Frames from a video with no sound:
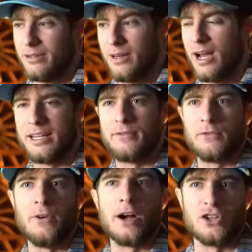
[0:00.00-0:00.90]
not even
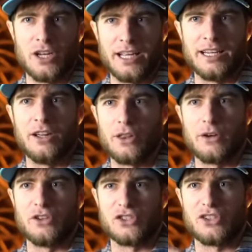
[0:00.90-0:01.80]
functioning. You know, they
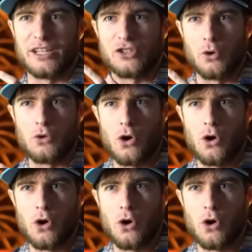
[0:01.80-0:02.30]
were just like so